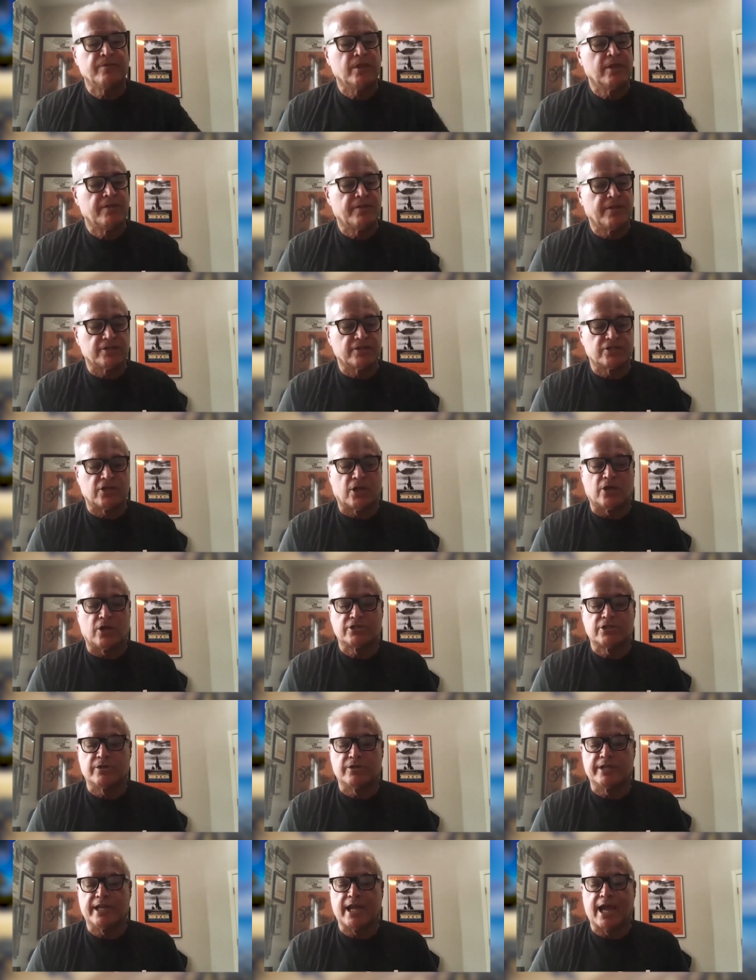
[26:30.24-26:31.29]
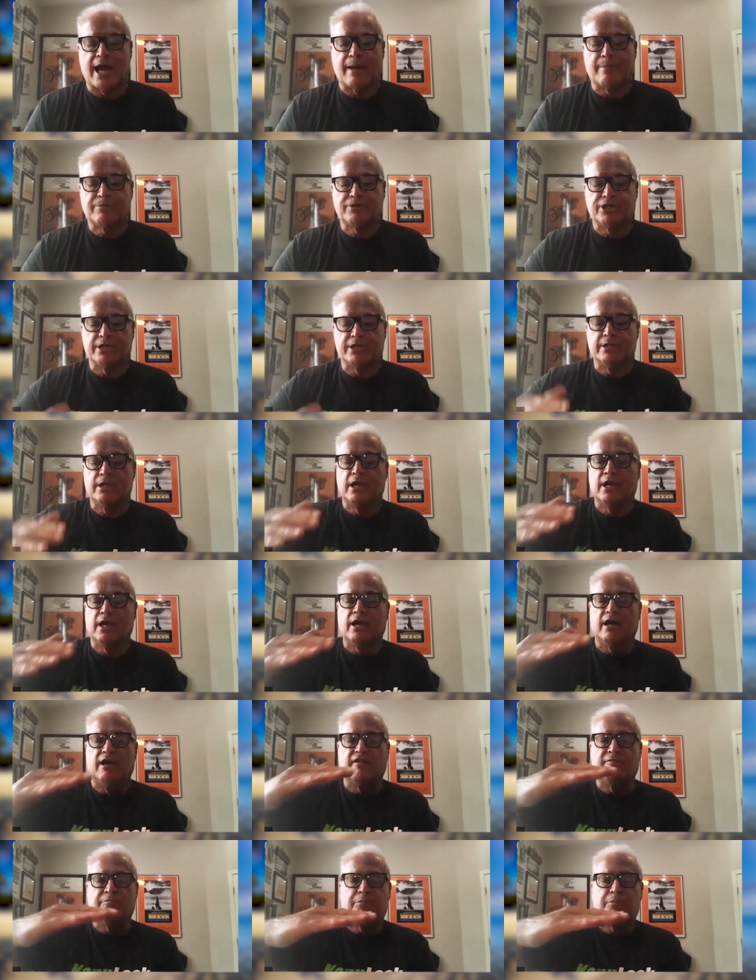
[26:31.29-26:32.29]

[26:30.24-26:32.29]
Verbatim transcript: There's also the option of